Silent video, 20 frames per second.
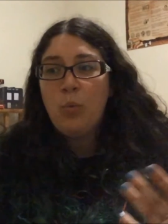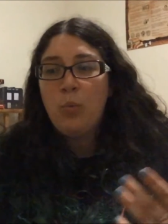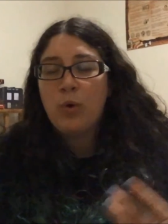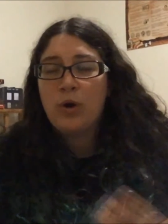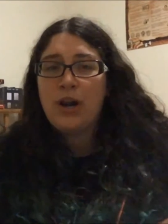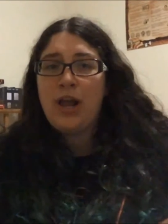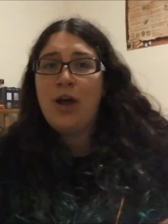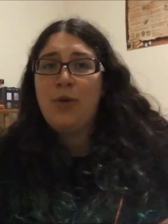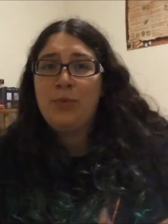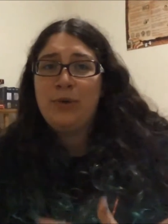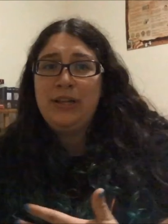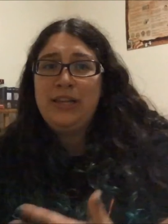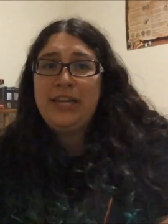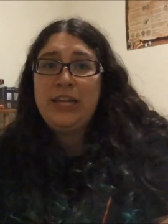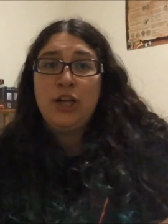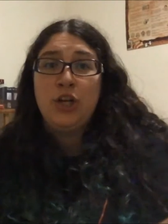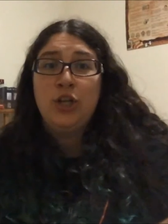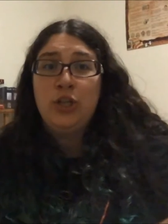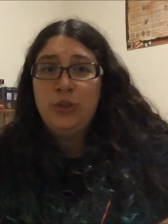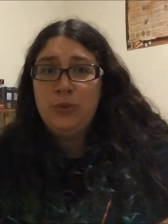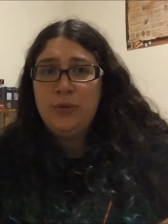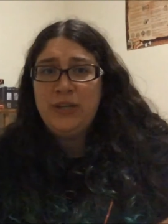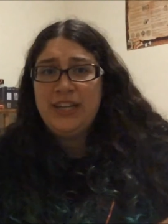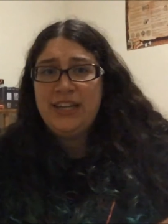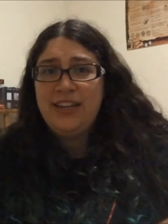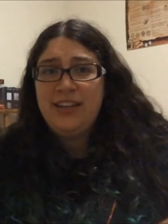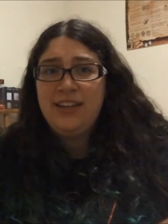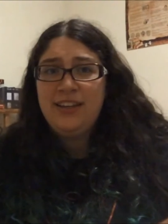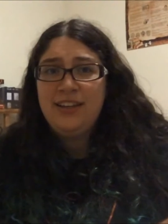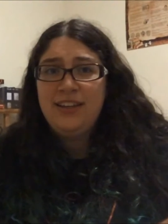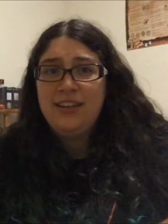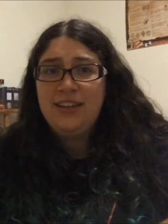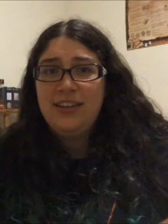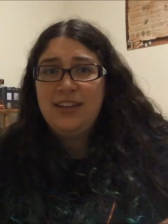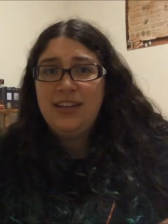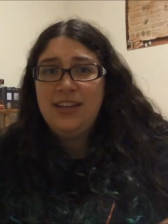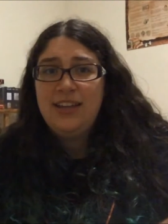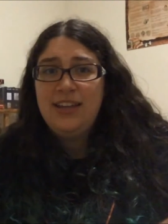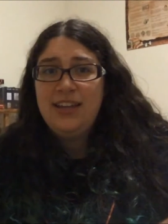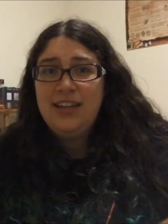were not really included.
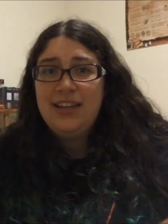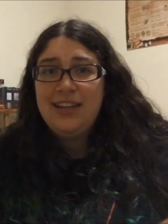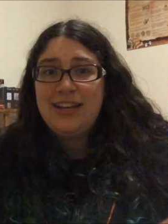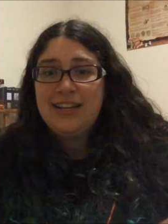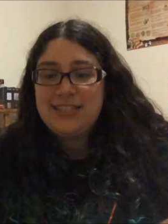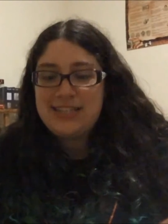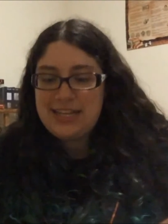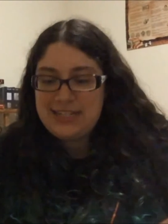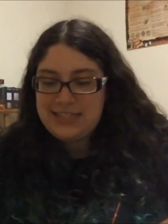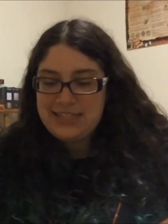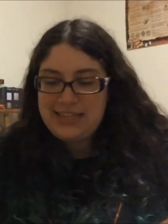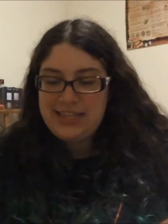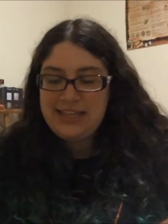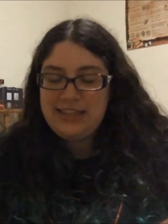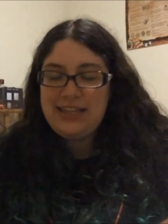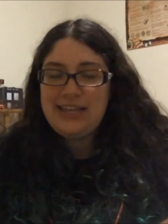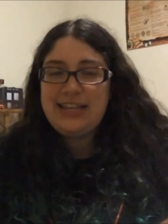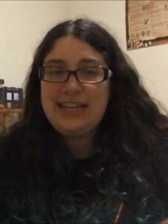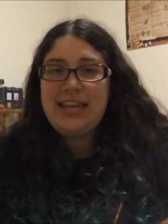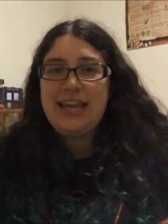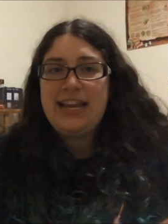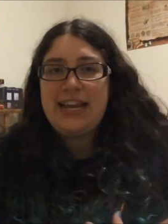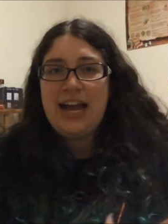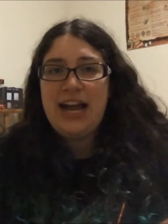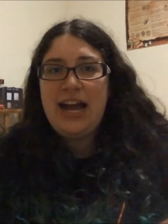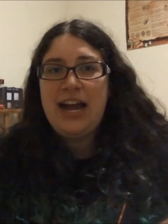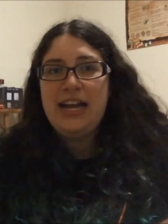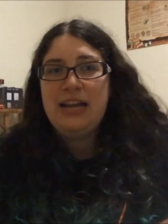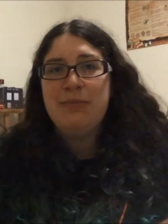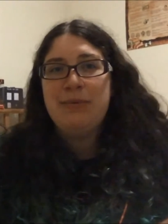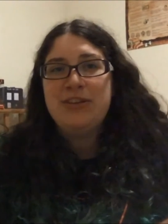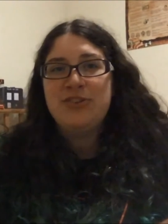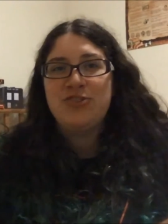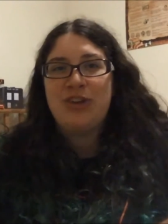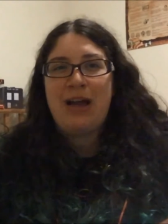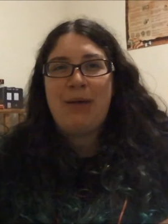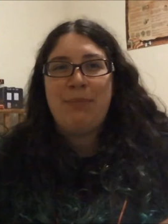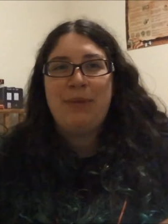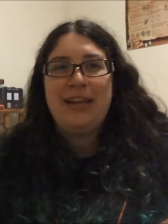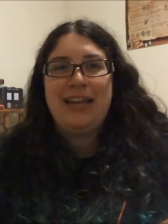Because that's the thing, they'd kind of been
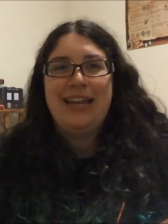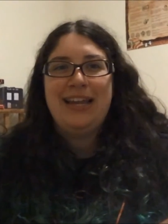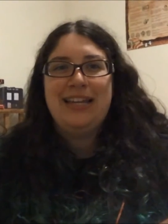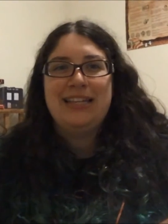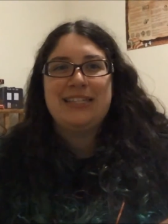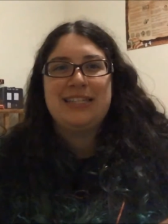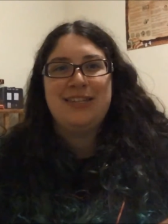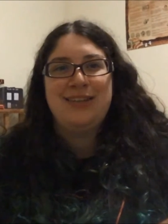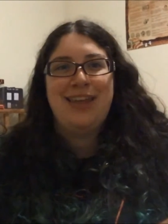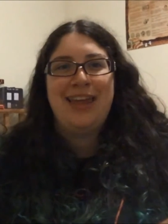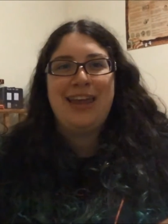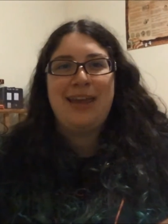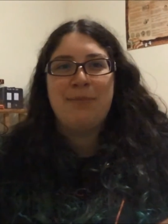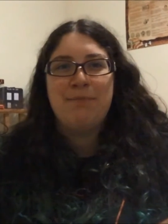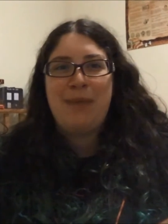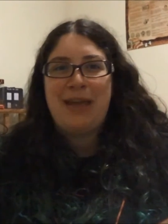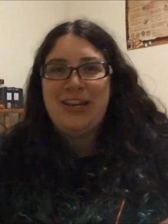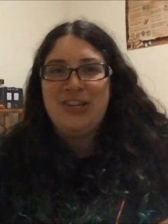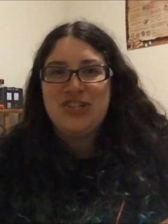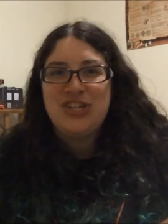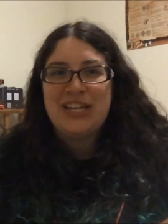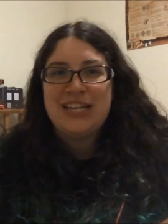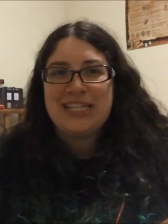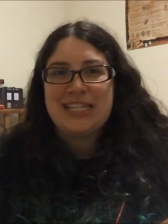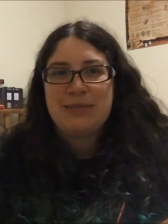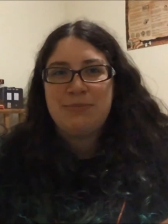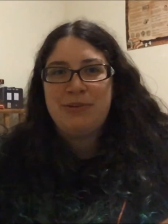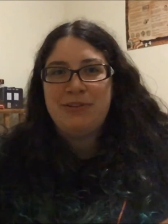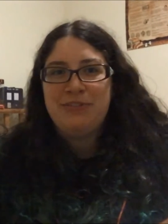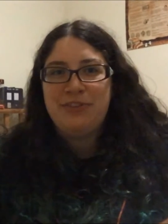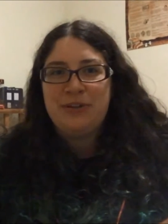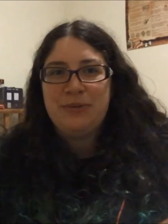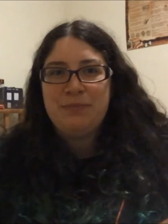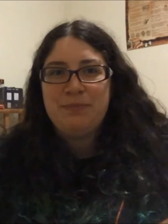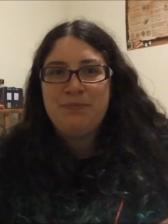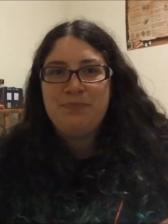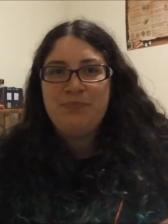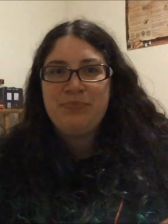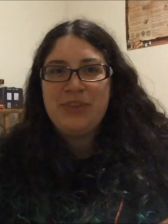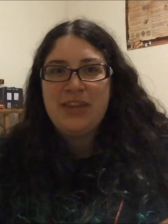dropping hints and, mentioning some of
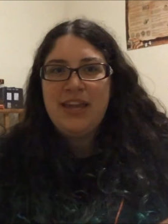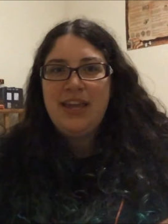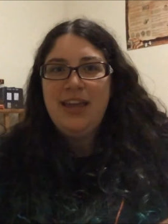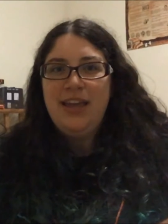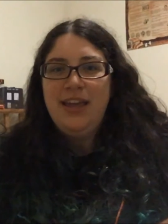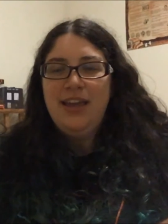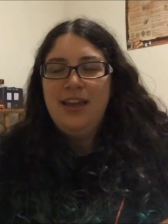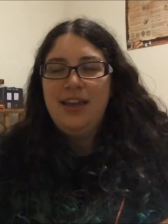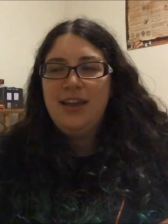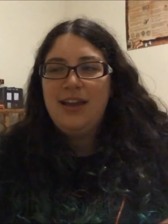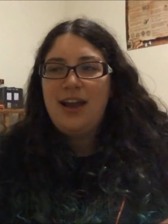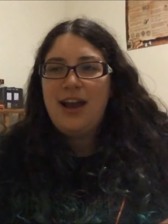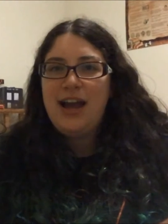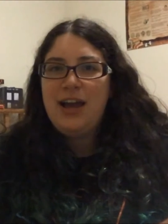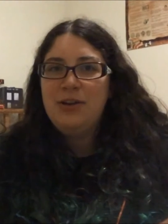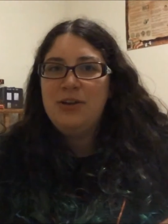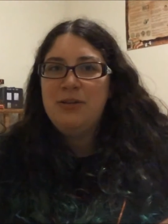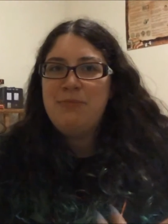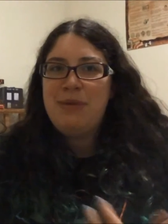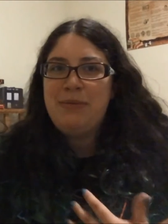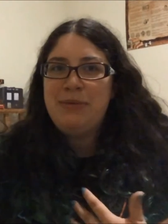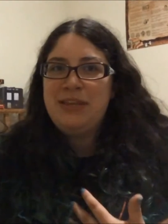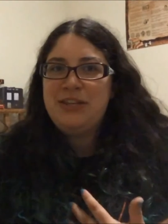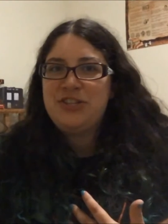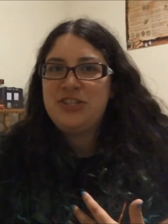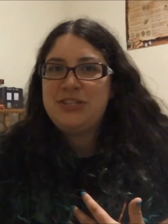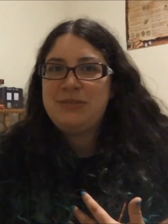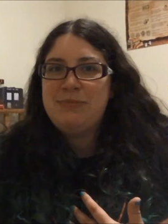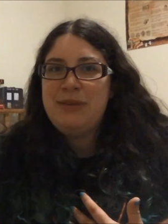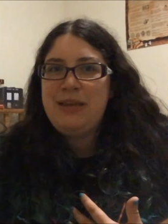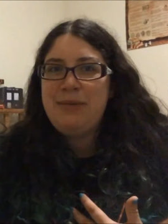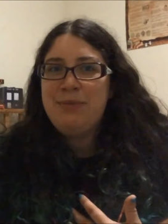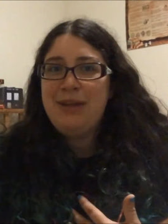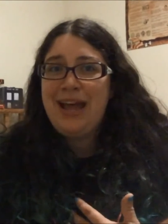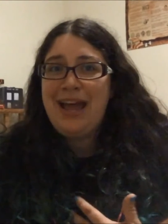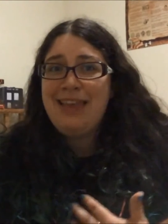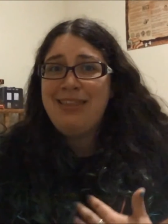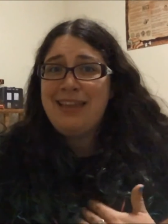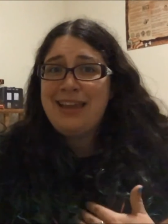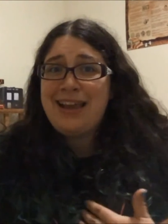them. I don't know, maybe that's just me, but
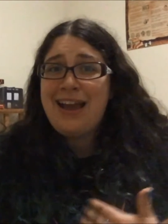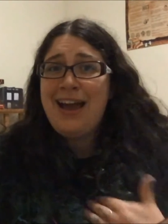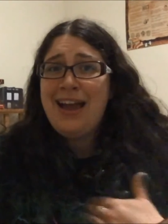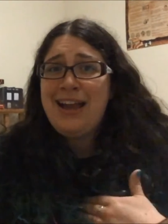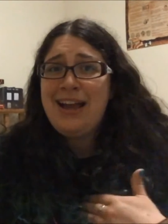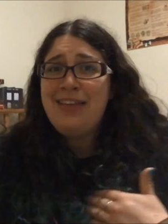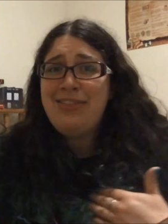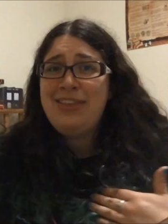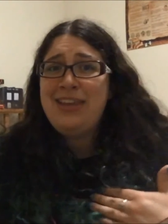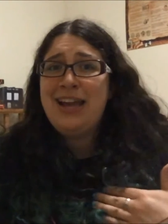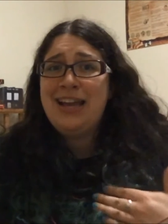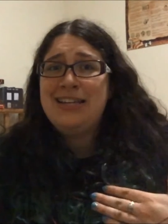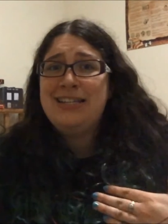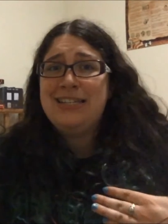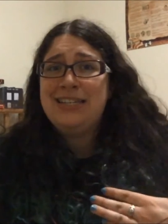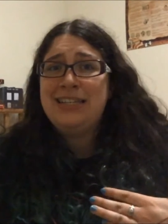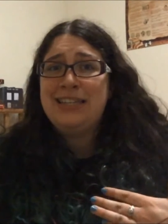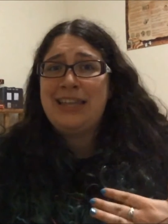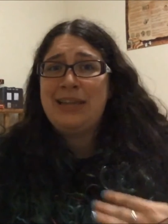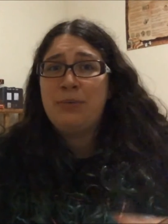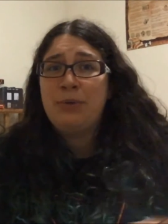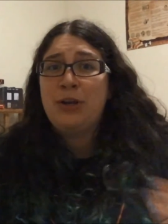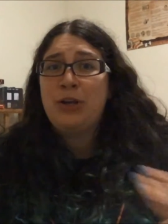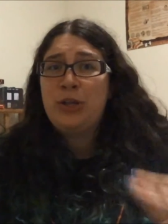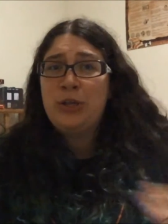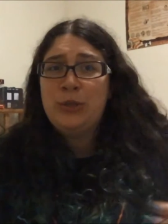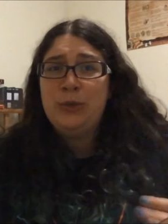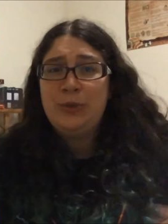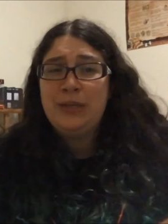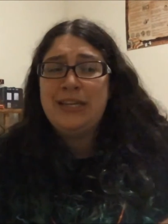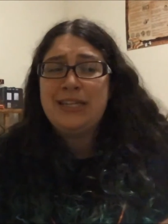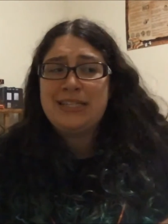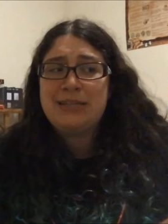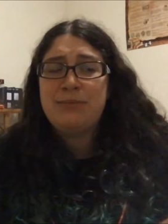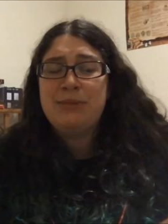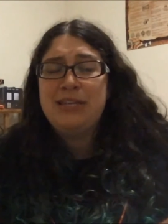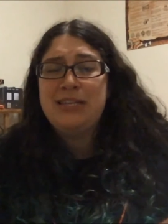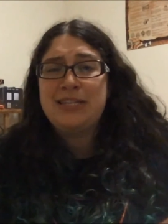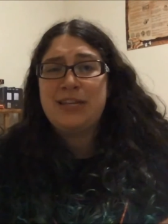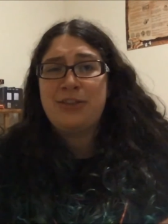I got the idea that they were including some
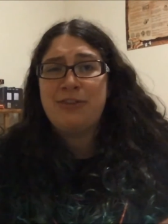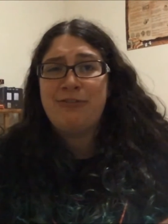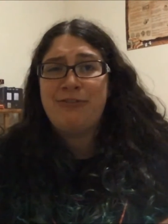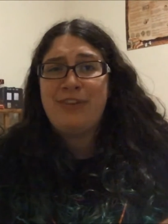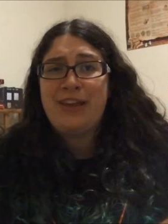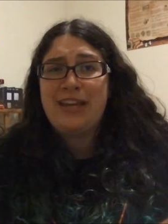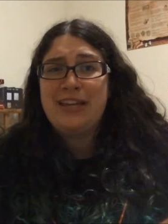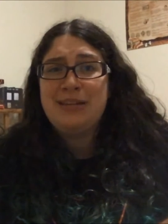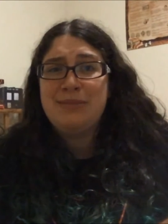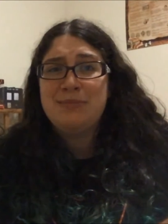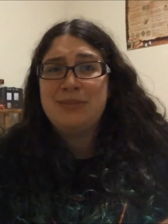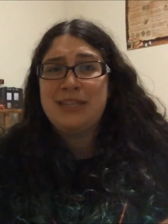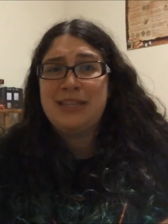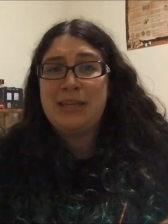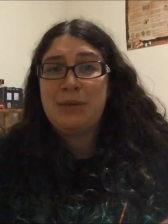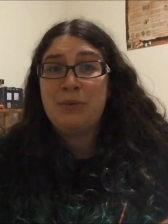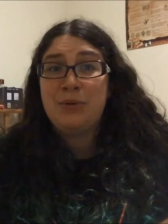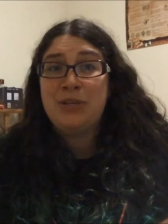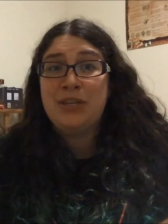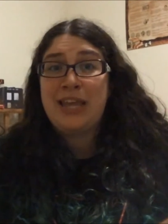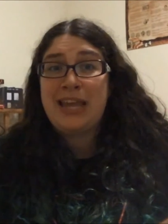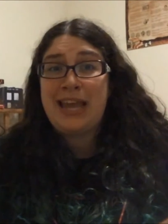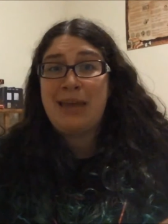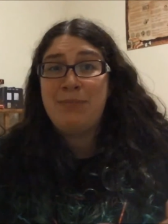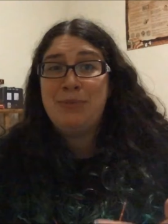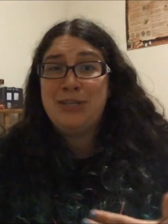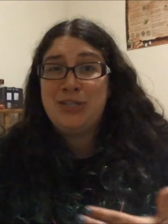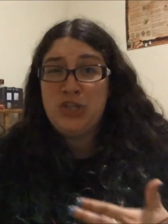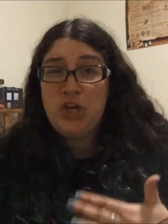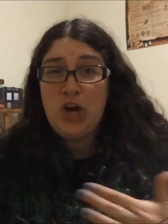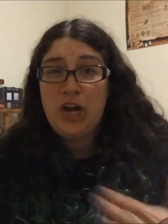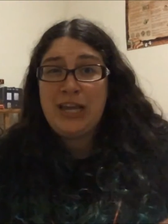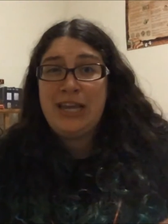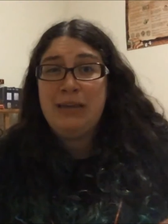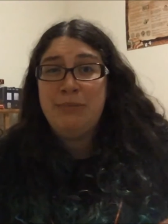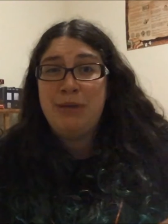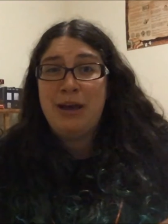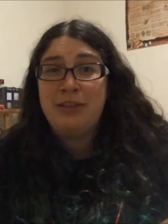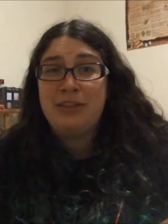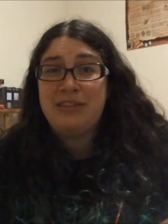of these other fandoms that they were, had been talking
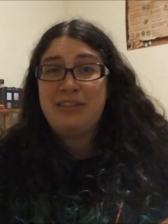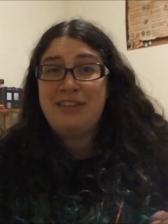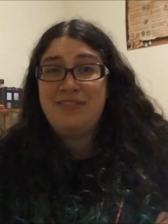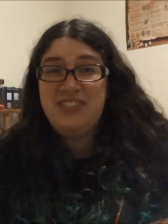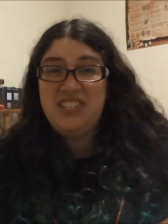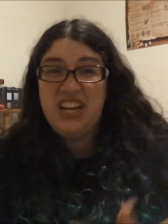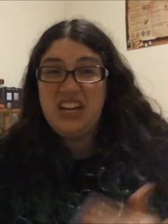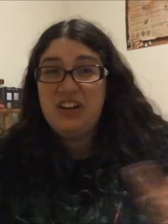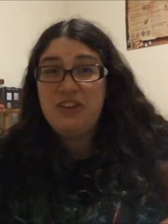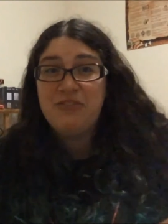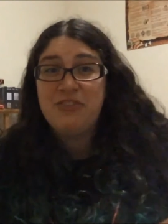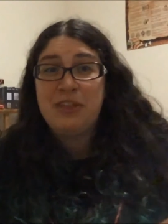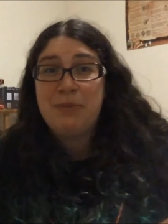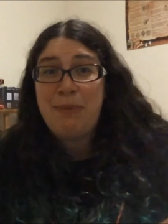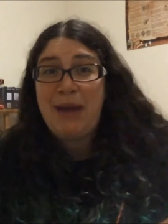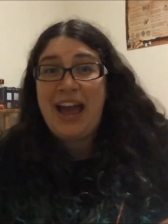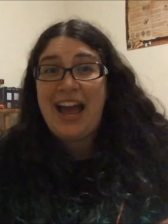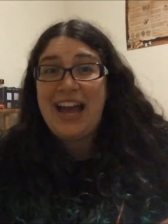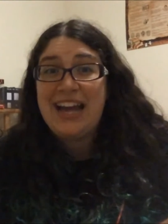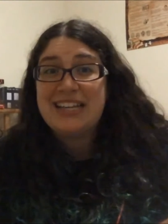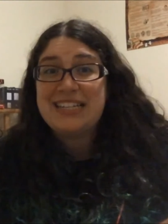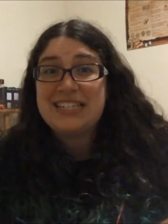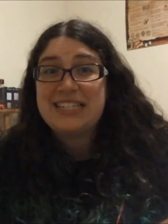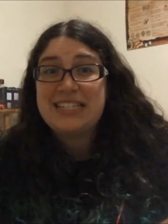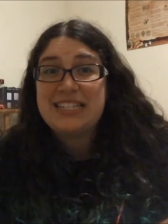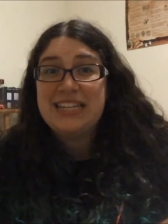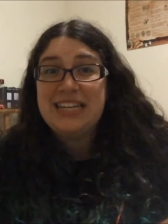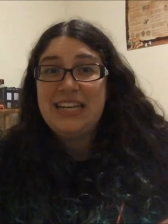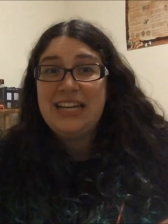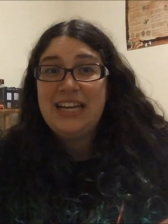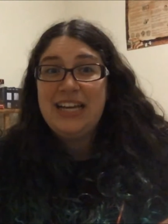about that they've done over the past.